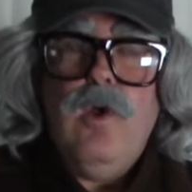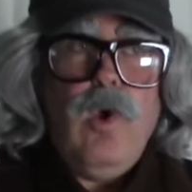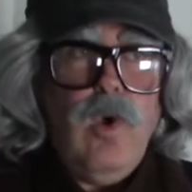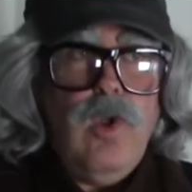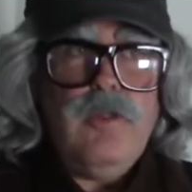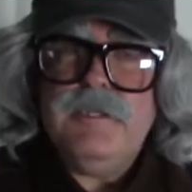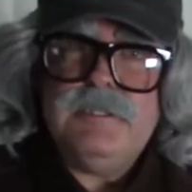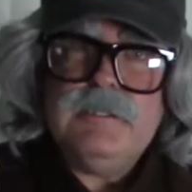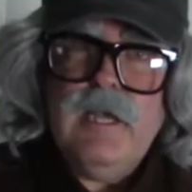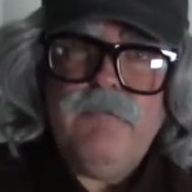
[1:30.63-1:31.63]
All the
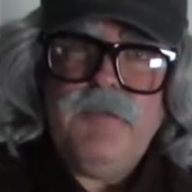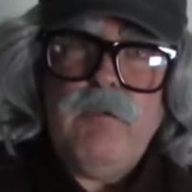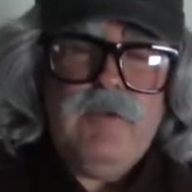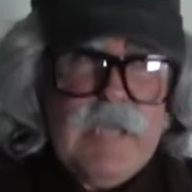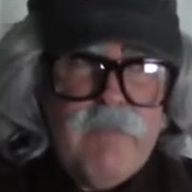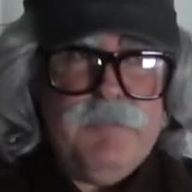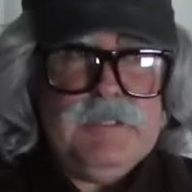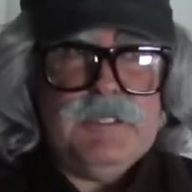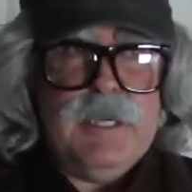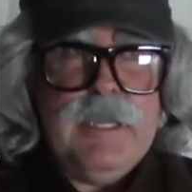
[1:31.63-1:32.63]
stuff that we have
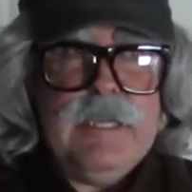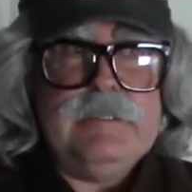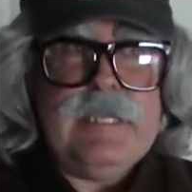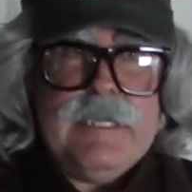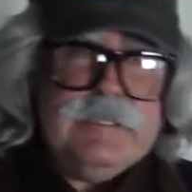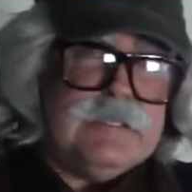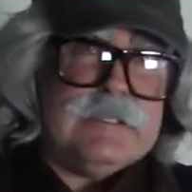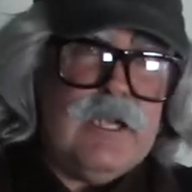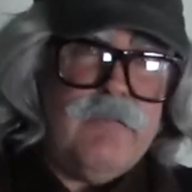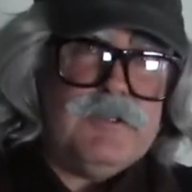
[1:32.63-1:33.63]
been trained in
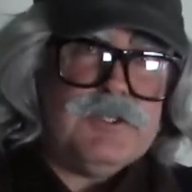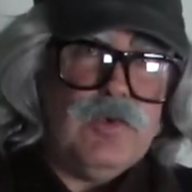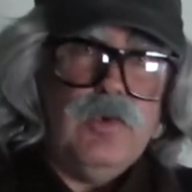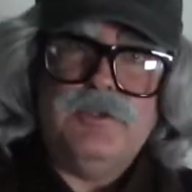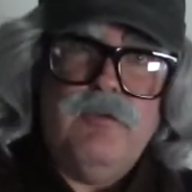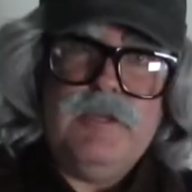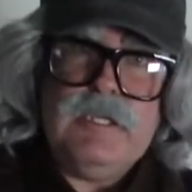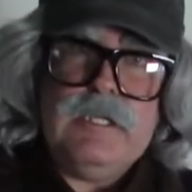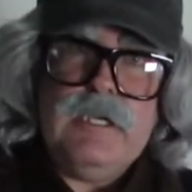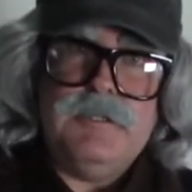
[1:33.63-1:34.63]
service schools over
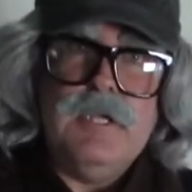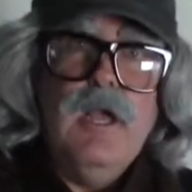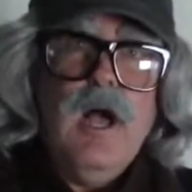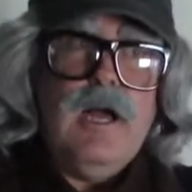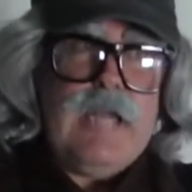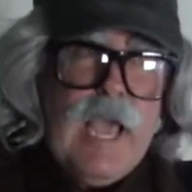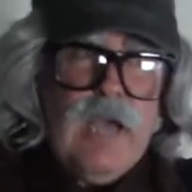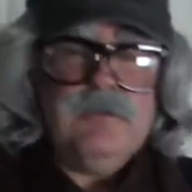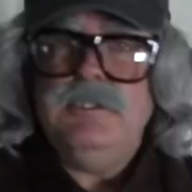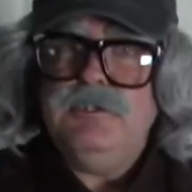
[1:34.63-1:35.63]
the years on
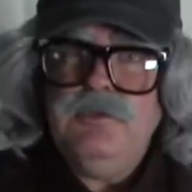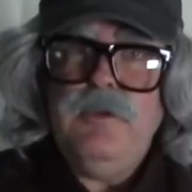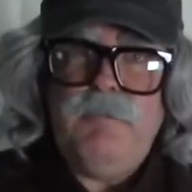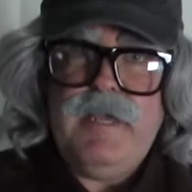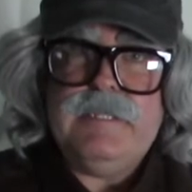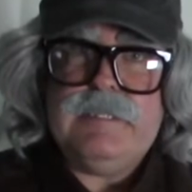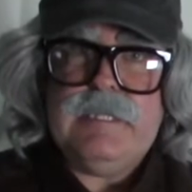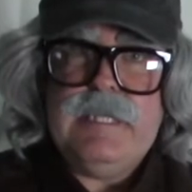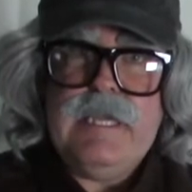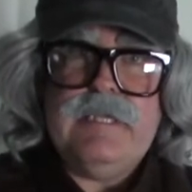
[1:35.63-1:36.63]
how to do the
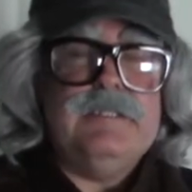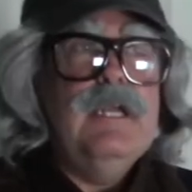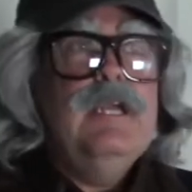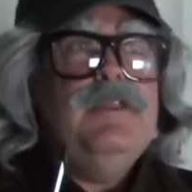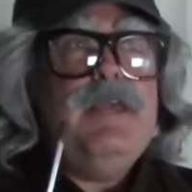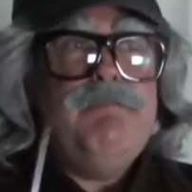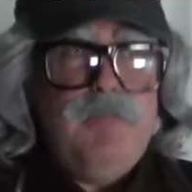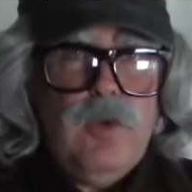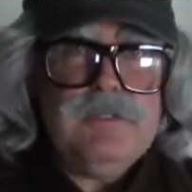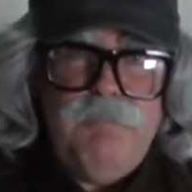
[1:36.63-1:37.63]
basic things,
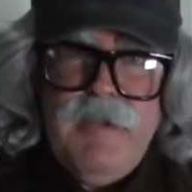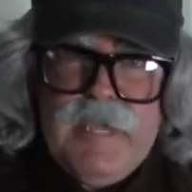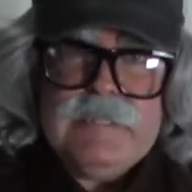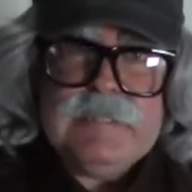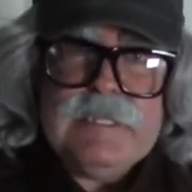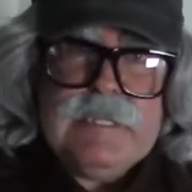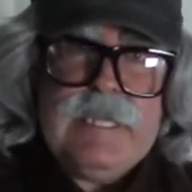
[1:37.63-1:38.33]
those basic